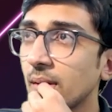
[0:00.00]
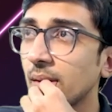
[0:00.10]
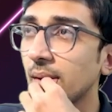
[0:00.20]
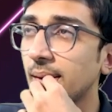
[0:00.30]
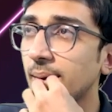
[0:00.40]

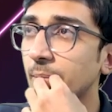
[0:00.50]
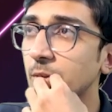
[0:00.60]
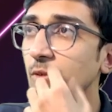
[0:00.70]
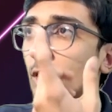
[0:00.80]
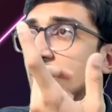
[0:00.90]

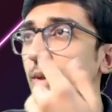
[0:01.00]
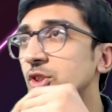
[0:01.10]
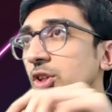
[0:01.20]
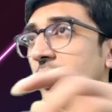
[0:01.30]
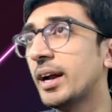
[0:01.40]
You've also mentioned
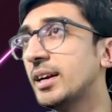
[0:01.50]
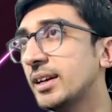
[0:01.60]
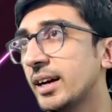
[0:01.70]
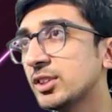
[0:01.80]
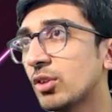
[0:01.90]
your heading
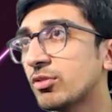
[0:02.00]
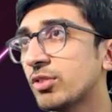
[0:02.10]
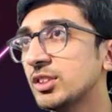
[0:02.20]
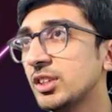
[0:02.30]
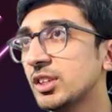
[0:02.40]
as software
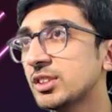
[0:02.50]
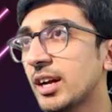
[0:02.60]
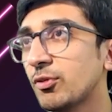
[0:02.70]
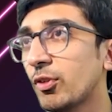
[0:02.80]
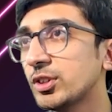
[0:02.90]
engineer /
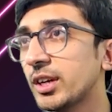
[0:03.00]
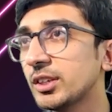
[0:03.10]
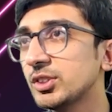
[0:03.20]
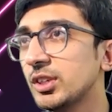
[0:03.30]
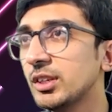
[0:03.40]
full stack
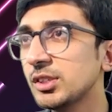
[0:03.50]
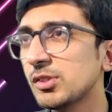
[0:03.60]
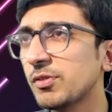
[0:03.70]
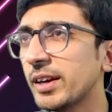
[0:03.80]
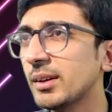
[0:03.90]
engineer. This is
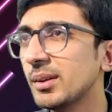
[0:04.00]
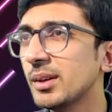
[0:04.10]
fine,